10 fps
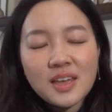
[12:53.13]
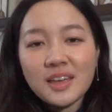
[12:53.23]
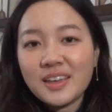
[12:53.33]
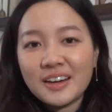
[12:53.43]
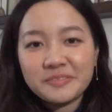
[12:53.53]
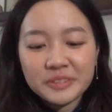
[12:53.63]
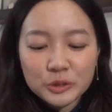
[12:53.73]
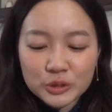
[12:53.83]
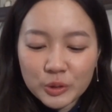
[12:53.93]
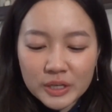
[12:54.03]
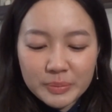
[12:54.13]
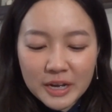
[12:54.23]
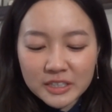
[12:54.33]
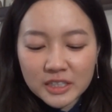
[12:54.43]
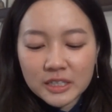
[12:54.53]
yeah, it was quite
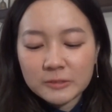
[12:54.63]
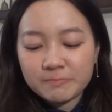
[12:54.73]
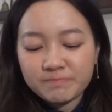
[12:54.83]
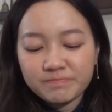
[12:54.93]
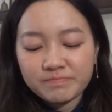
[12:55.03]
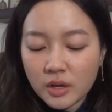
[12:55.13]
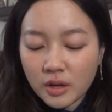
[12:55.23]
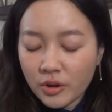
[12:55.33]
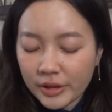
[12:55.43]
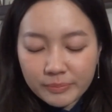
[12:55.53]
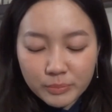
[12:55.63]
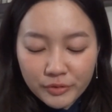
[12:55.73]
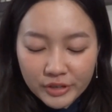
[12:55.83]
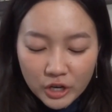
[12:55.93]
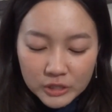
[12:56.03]
bad. Okay,
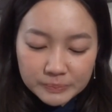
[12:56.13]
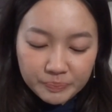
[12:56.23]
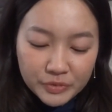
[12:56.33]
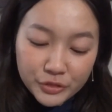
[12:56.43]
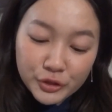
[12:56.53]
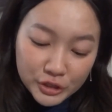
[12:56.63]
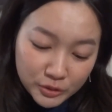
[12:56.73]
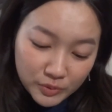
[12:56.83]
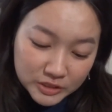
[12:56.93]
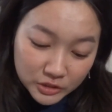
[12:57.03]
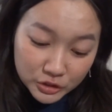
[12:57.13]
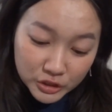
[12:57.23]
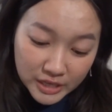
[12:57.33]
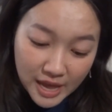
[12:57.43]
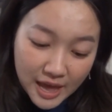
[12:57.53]
moving on. The third resolution
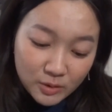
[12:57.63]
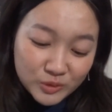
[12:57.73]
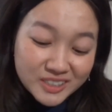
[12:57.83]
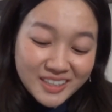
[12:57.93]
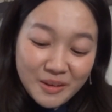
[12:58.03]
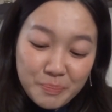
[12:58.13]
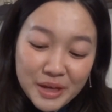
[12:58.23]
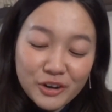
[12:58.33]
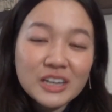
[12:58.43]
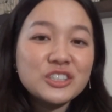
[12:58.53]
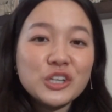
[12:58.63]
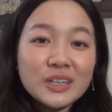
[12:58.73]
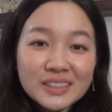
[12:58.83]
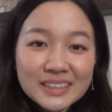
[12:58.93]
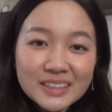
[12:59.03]
I had was get better at
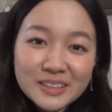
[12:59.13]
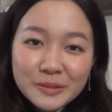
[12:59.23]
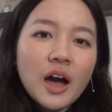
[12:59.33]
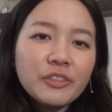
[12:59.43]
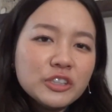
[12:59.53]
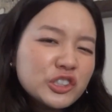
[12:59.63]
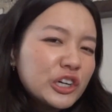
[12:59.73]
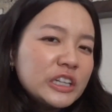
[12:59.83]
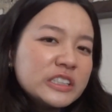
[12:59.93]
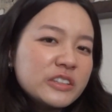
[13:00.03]
juggling. I think juggling's a